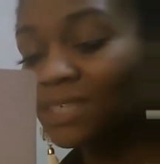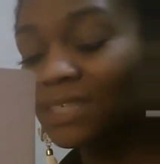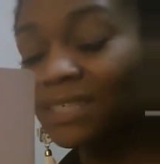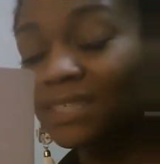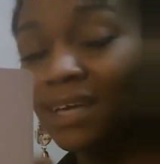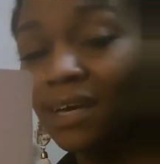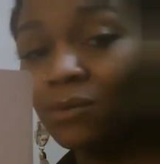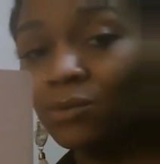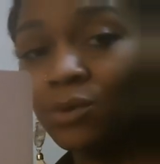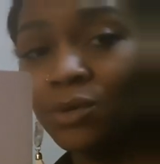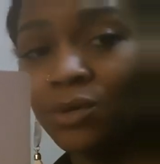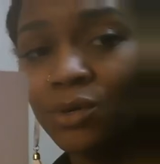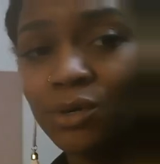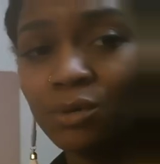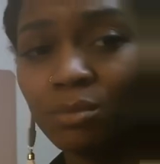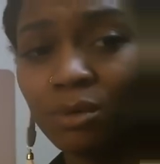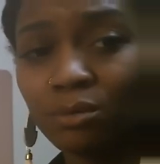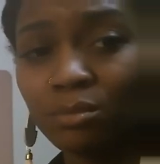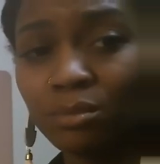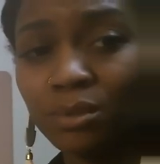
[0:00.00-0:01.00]
that will
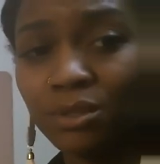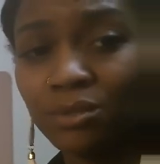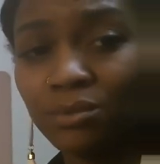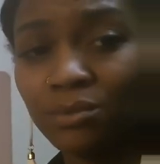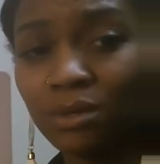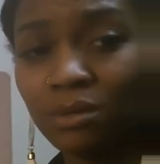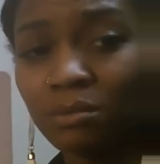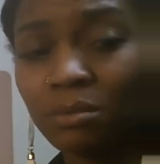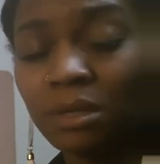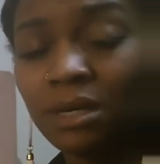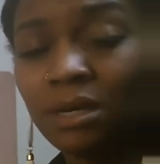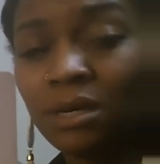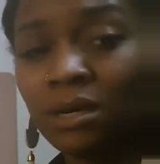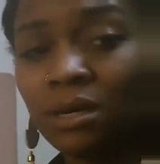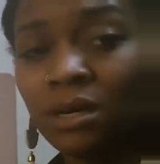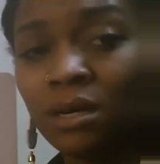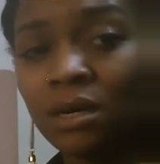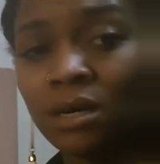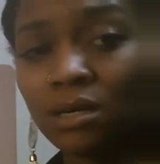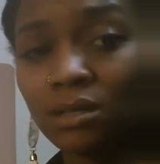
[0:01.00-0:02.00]
help open you up
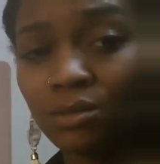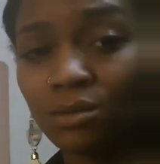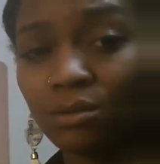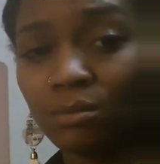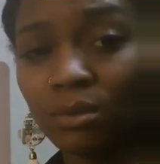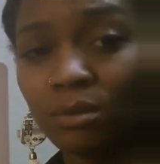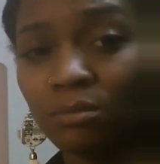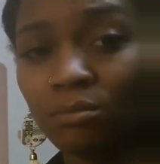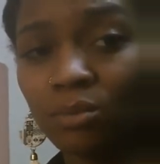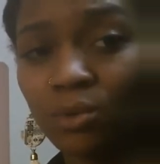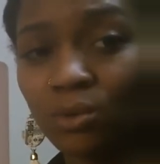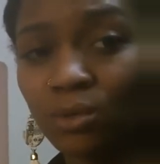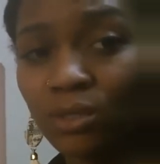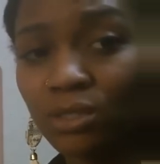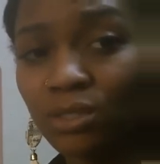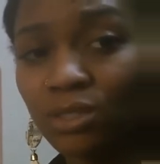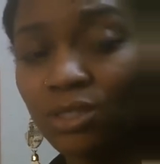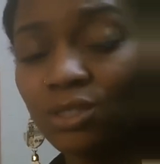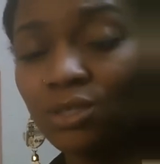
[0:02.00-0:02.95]
a little bit more